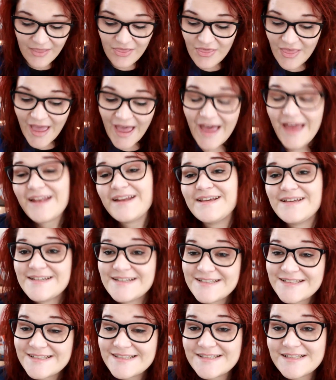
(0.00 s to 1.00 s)
And that
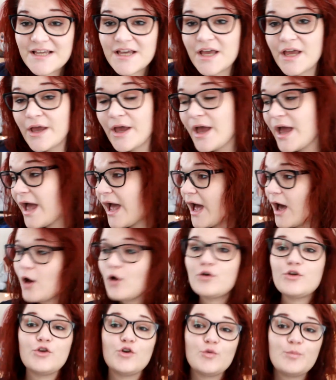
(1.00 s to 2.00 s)
is
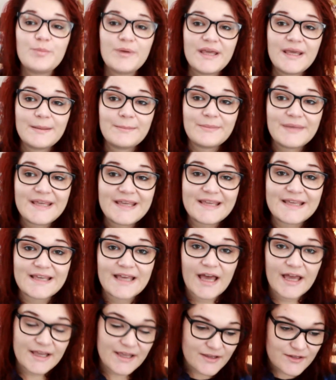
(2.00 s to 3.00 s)
how you be me.
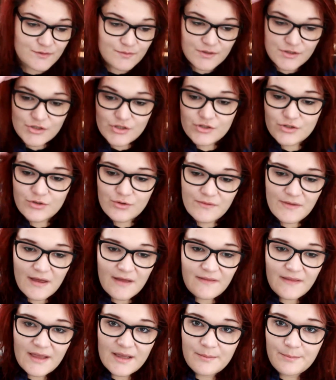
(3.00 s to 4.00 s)
I guess we should do
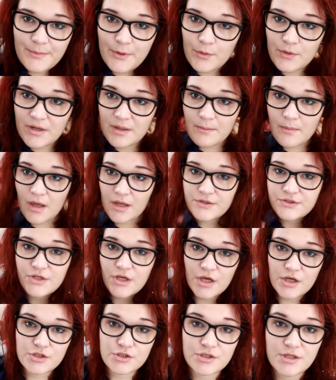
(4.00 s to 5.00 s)
that like beauty
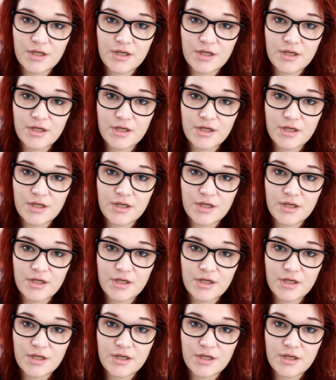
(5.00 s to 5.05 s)
montage